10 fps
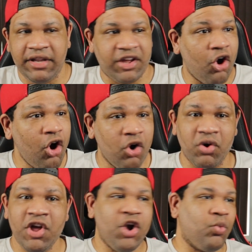Like,
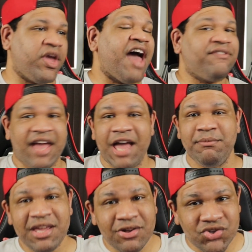oh, we have
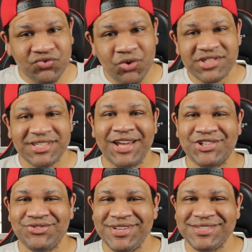Yae Miko's voice
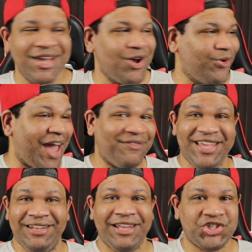actress, we have
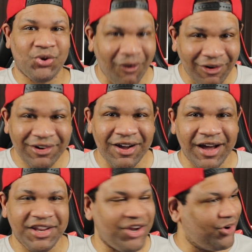the Electro
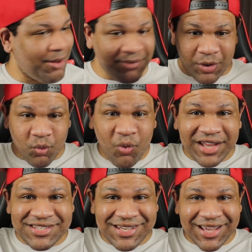Archon here, and I'm like,
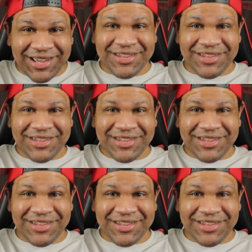what?